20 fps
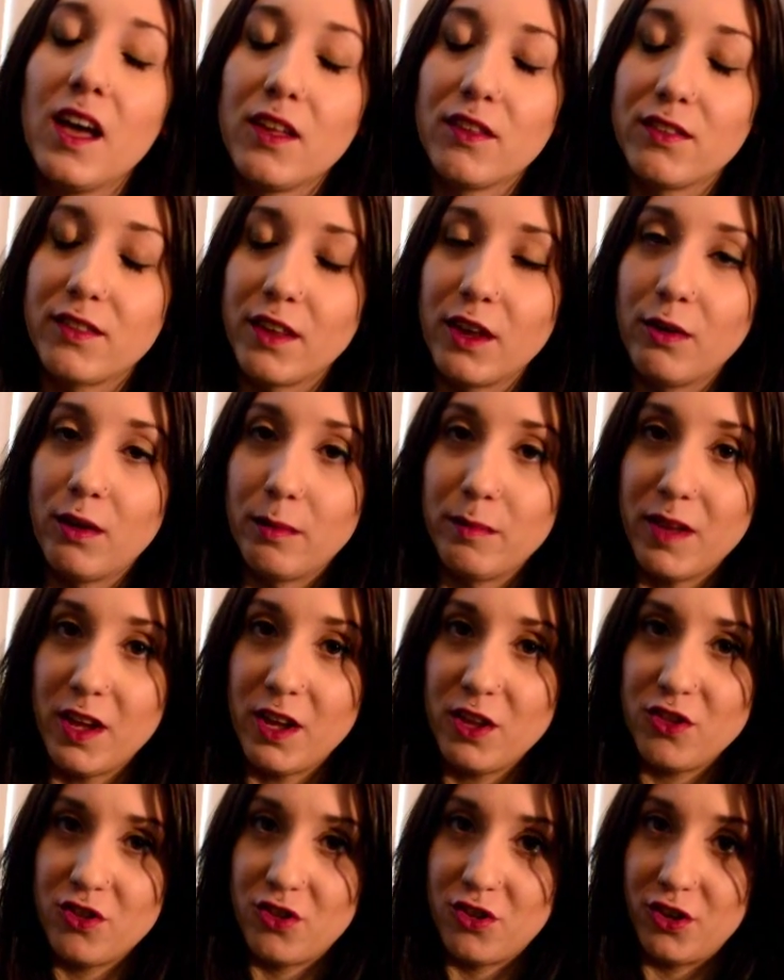So I'm
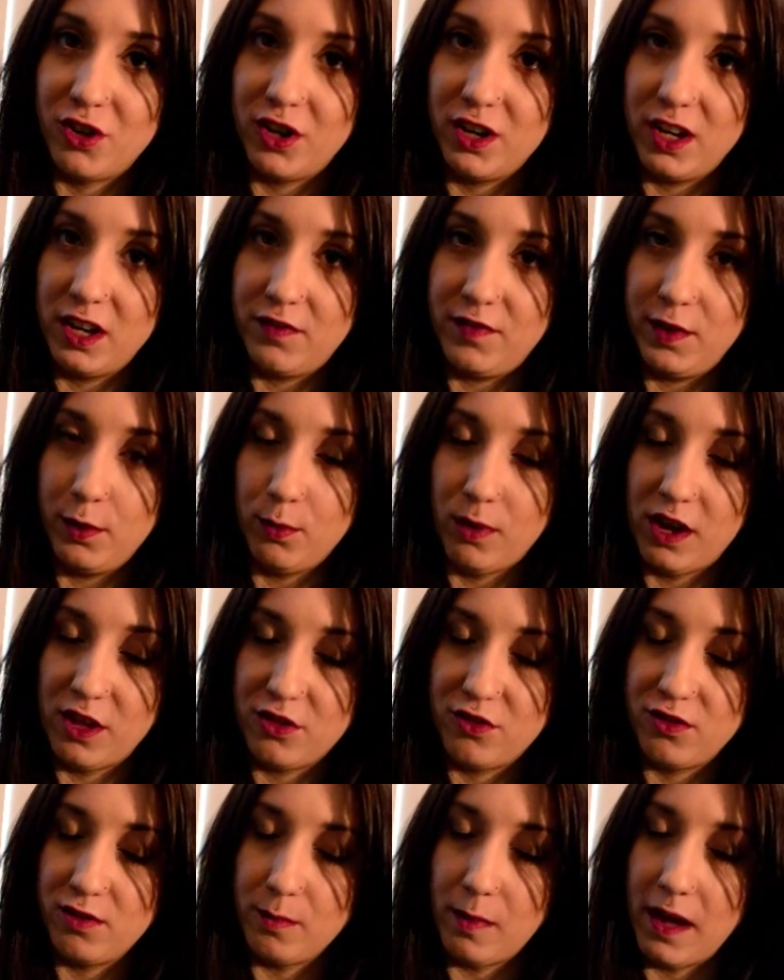not sure if you
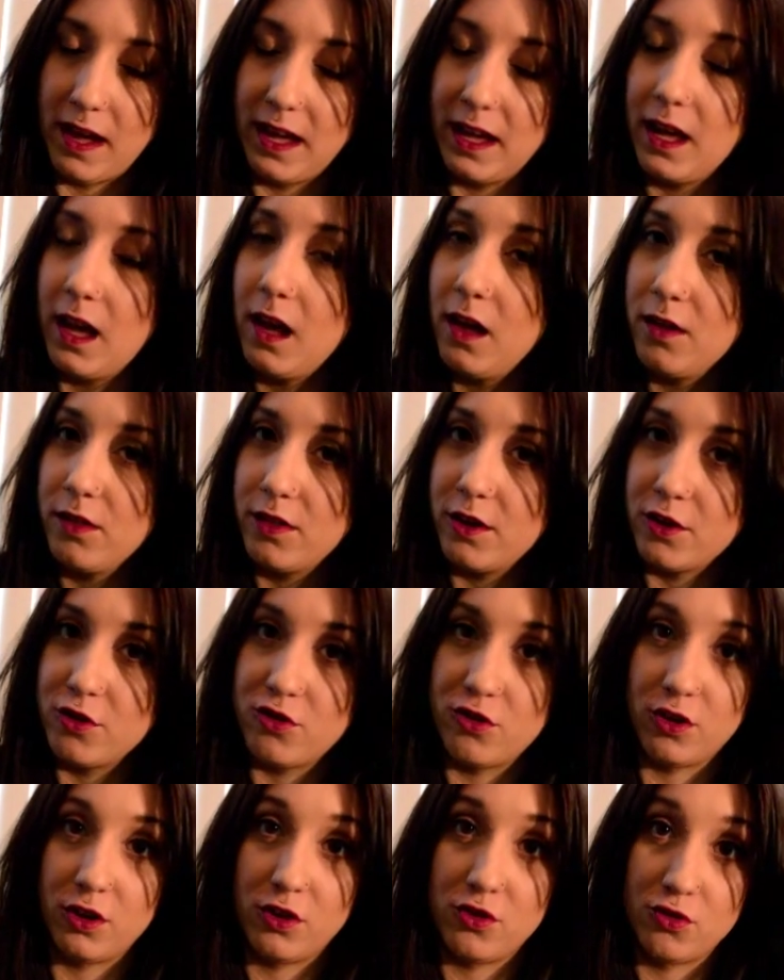watched my other
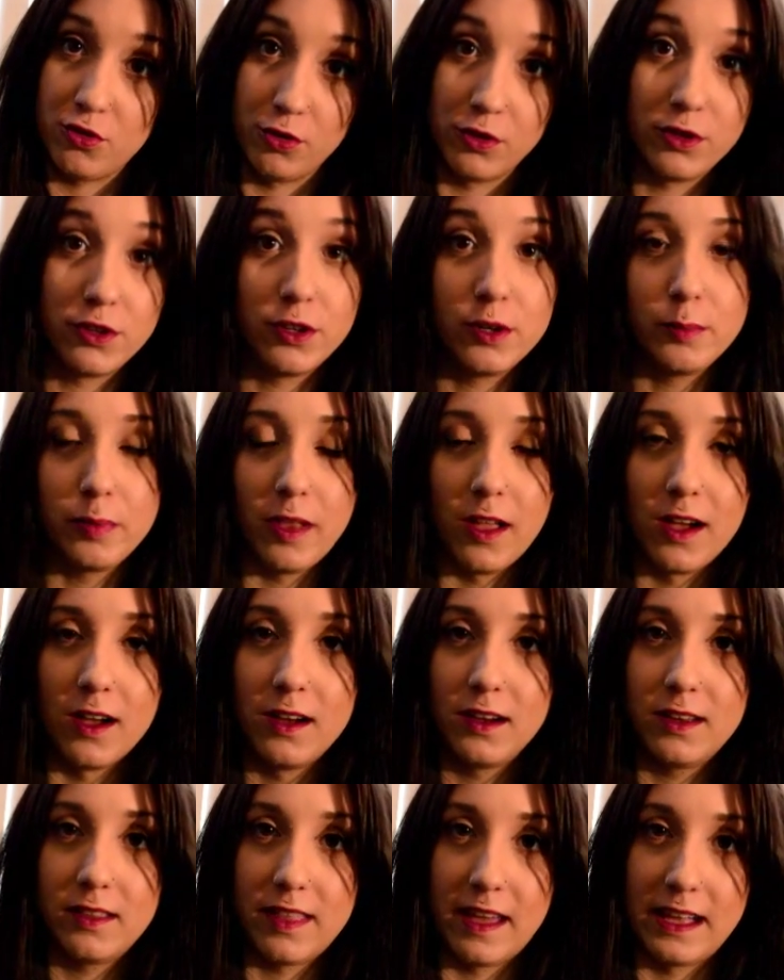Chuck Schuldiner
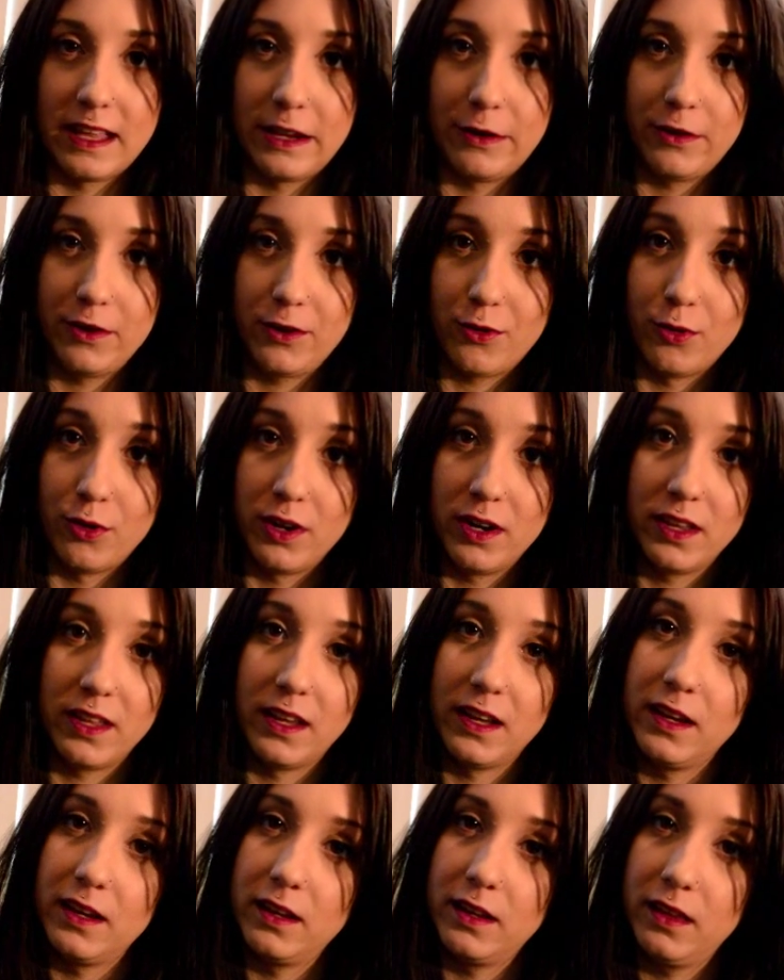blog that I
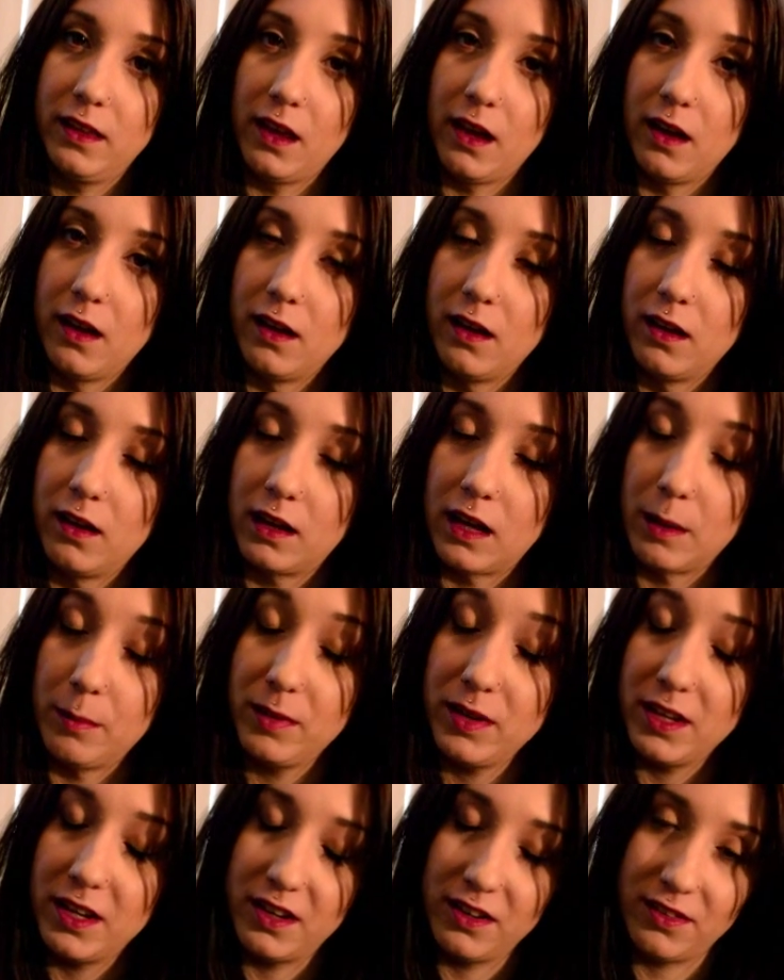recorded a
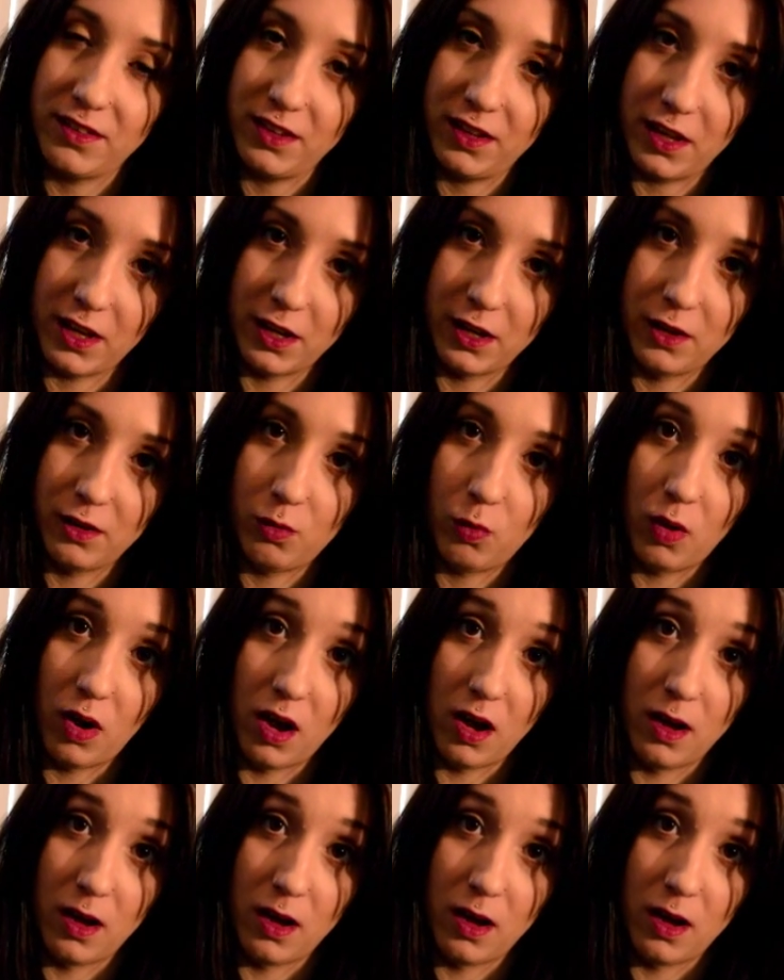couple years ago